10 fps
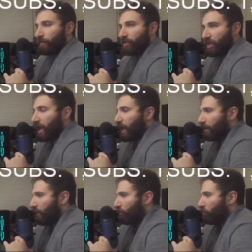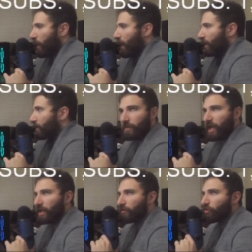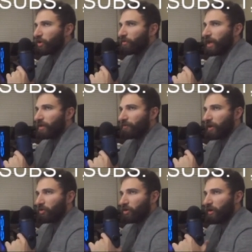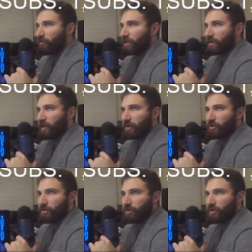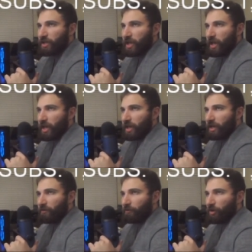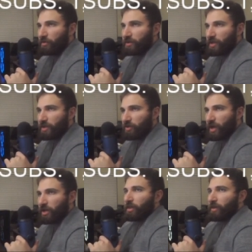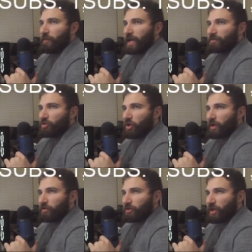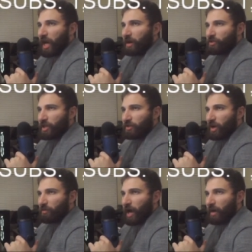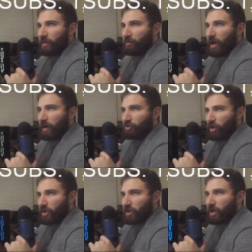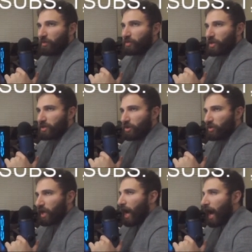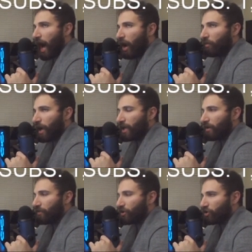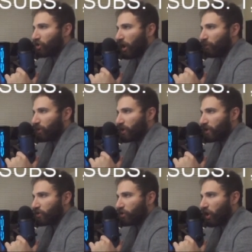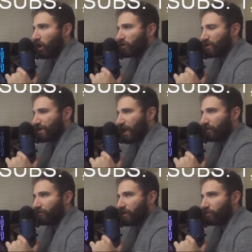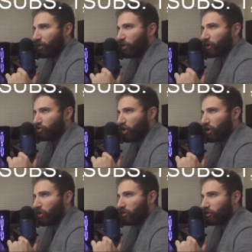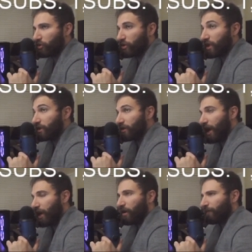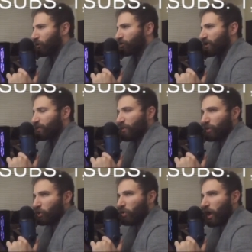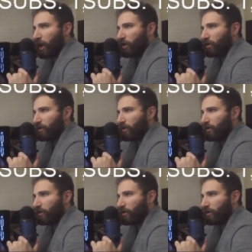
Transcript: thing I've ever read. Interviewing many federal government inspectors, confirms this. Okay, the vast majority of their time chasing around mom and pop trucking companies. Okay, how many of these companies are self-employed truck owners in debt versus people who hired